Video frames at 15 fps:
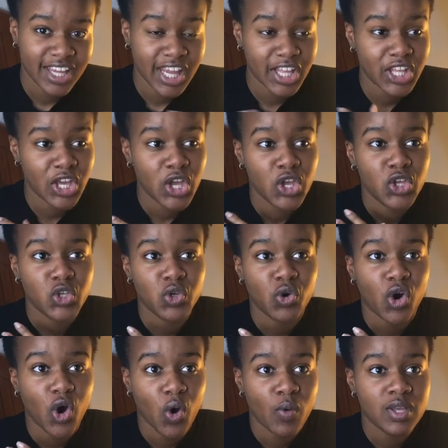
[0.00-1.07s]
Like you're
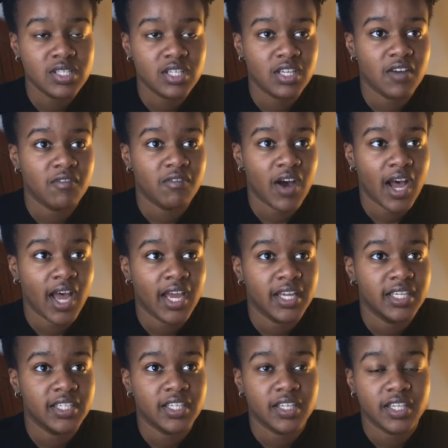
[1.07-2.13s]
always gonna
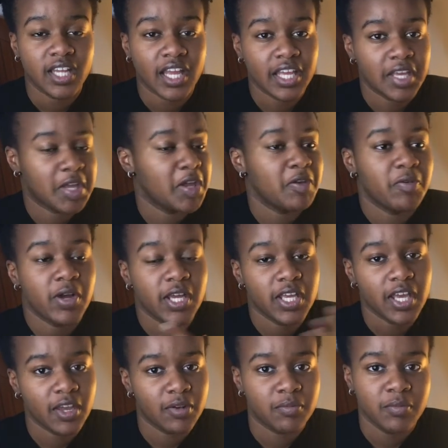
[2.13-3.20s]
find, like,
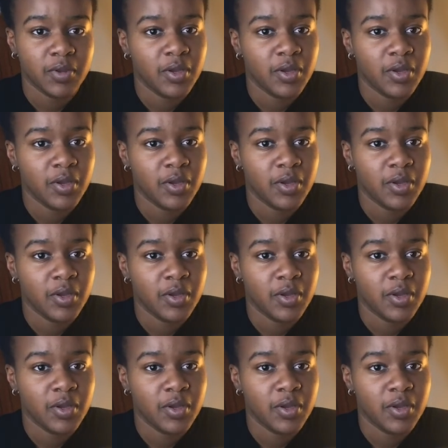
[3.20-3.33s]
again,